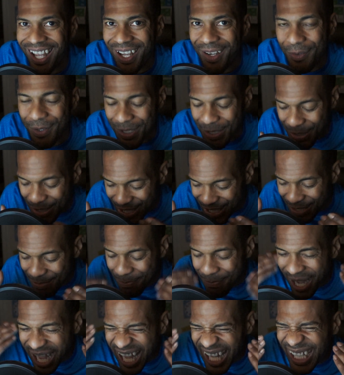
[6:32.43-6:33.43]
when you
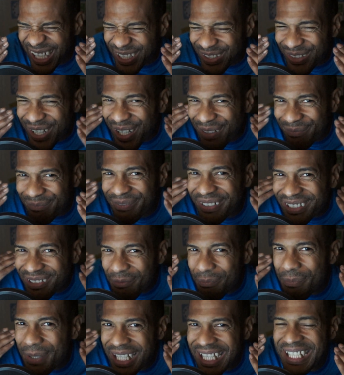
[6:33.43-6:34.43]
smile, that
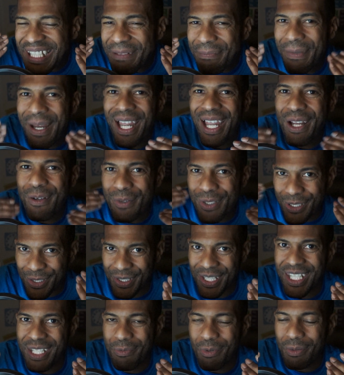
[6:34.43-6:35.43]
real big smile where your
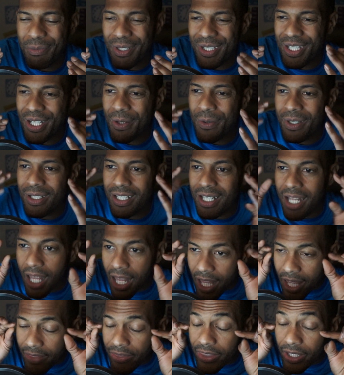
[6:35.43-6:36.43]
teeth would be showing,
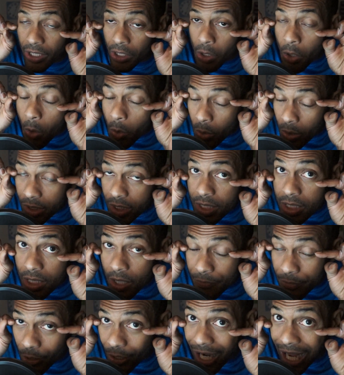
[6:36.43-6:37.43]
the corners
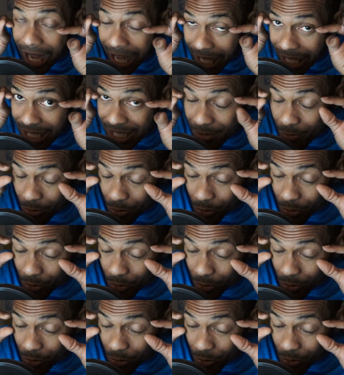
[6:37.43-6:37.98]
of your eyes will